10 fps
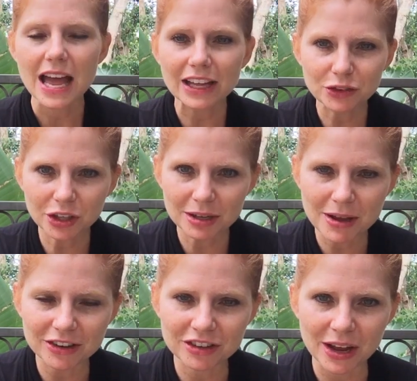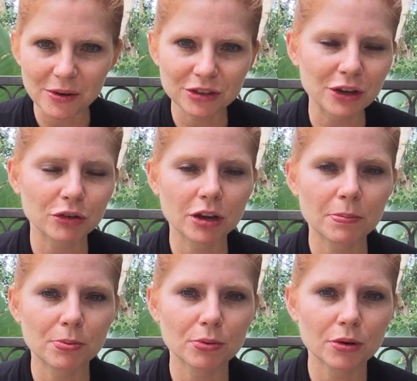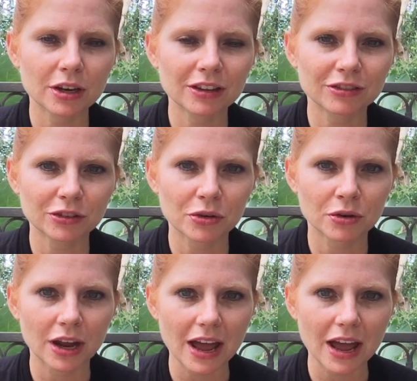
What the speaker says: As you can imagine, I was hungry pretty soon